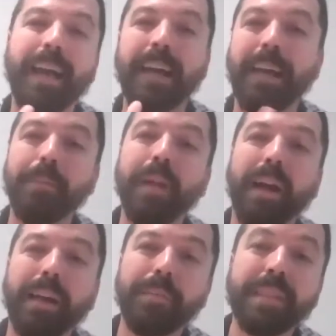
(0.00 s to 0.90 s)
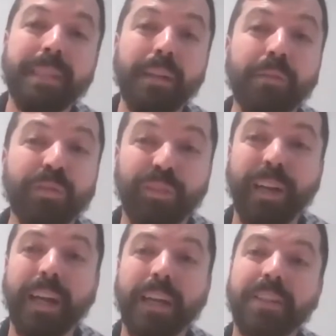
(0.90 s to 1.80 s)
I am I am still
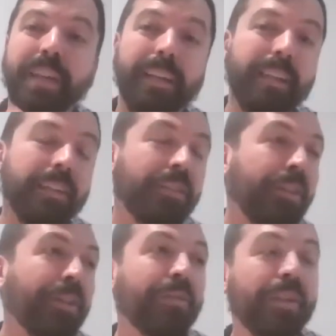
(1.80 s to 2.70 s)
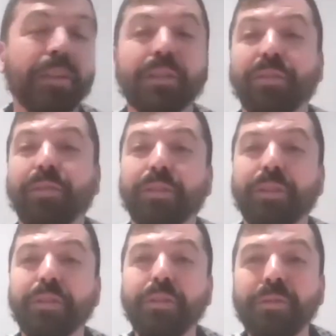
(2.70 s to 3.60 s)
fresh and, and curious for
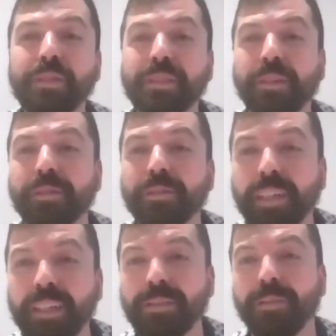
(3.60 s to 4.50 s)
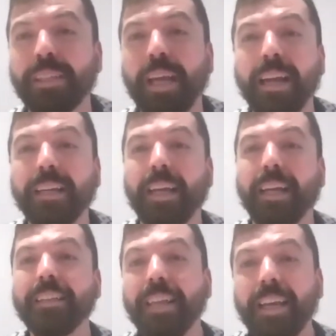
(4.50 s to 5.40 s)
the new stories, what I
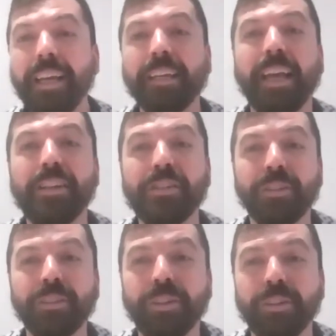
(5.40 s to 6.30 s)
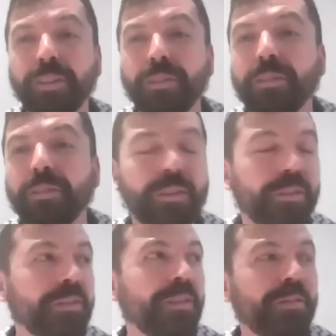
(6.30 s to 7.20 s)
can catch on, on all,
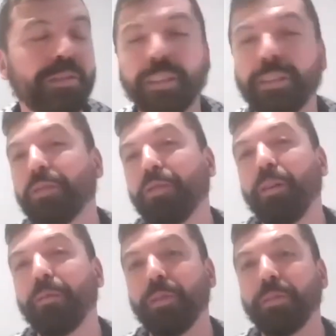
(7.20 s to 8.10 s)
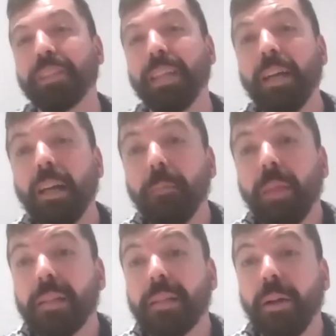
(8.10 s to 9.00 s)
all, all these troubles.
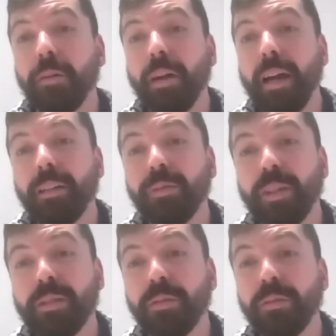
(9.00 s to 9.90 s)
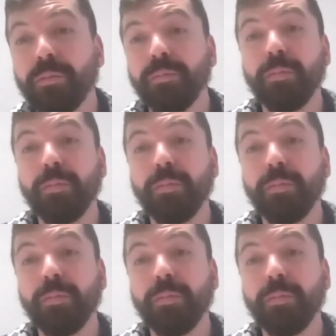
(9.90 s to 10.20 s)
So uh, it was a